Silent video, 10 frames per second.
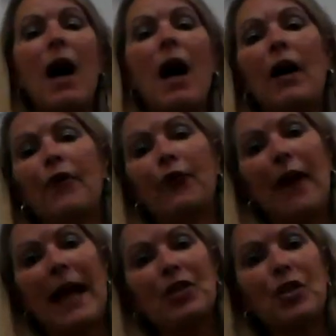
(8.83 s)
of
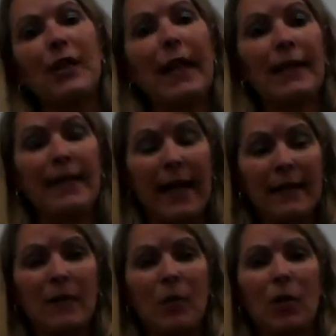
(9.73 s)
fraction and
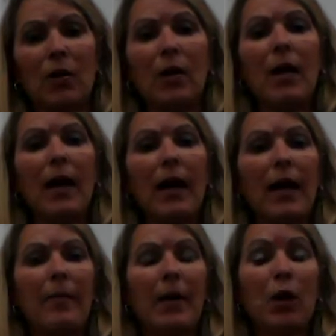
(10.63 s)
decimal
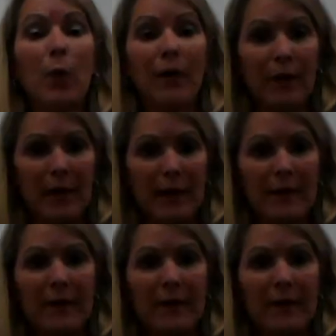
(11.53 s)
um, equivalents.